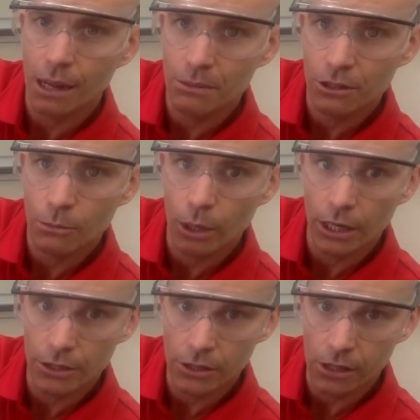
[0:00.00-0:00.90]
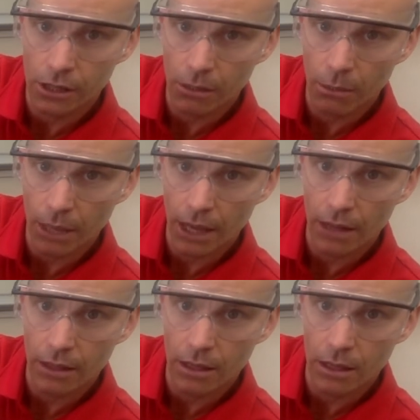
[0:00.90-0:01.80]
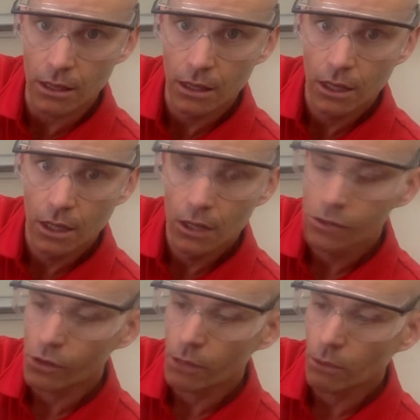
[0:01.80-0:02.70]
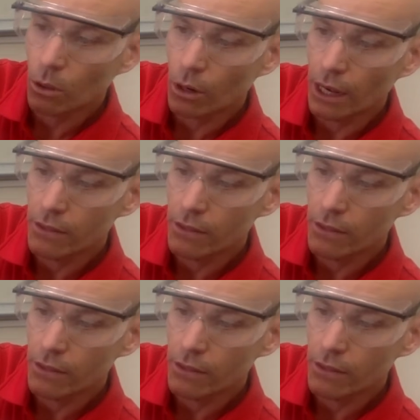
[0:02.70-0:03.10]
It's a little more interesting than when we added the sodium chloride.